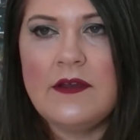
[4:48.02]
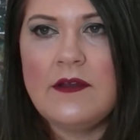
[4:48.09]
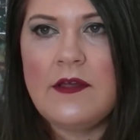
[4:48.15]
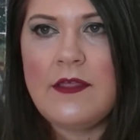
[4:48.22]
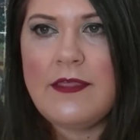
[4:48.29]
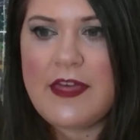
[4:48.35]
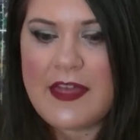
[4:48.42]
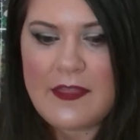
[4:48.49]

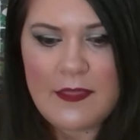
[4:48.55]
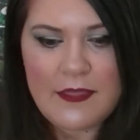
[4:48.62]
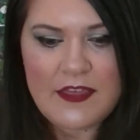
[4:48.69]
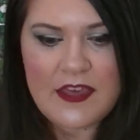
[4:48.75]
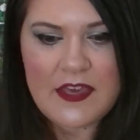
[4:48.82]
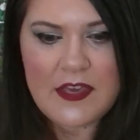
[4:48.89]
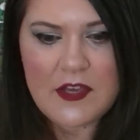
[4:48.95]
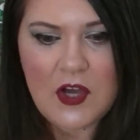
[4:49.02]
than
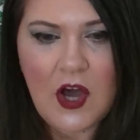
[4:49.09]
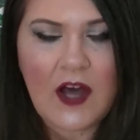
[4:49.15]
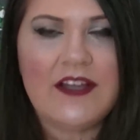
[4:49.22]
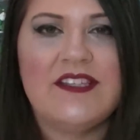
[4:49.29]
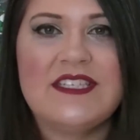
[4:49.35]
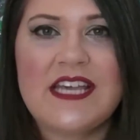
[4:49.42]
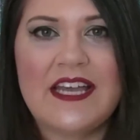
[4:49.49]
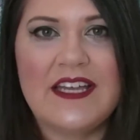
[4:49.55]
the
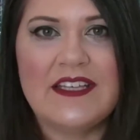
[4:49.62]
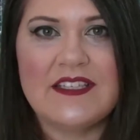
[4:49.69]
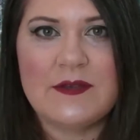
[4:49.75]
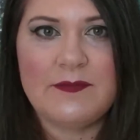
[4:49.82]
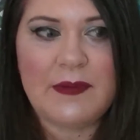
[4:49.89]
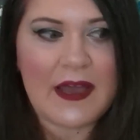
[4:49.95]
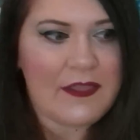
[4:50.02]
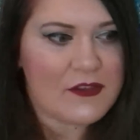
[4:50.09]
content,
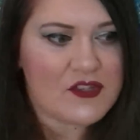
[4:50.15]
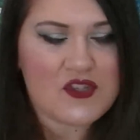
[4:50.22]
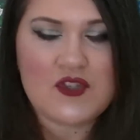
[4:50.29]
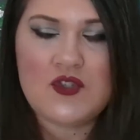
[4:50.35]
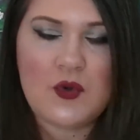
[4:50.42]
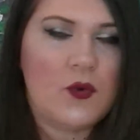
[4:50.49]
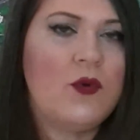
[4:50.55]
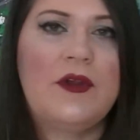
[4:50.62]
by the
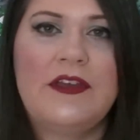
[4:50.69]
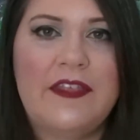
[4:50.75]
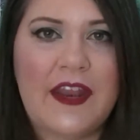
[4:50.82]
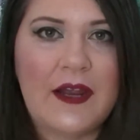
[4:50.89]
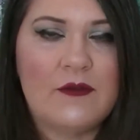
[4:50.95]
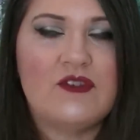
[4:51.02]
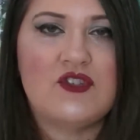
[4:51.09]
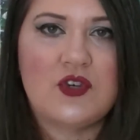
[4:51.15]
story that
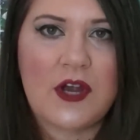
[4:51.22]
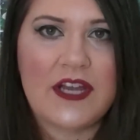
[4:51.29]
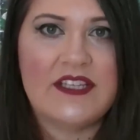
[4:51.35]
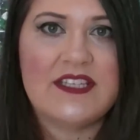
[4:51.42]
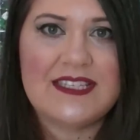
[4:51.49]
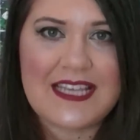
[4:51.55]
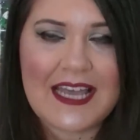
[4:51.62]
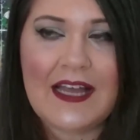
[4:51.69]
I was trying
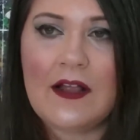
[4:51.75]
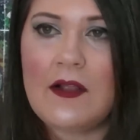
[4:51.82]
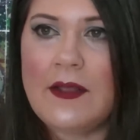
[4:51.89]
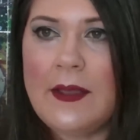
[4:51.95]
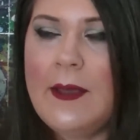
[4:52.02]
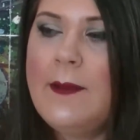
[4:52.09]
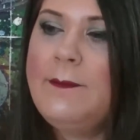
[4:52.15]
to tell.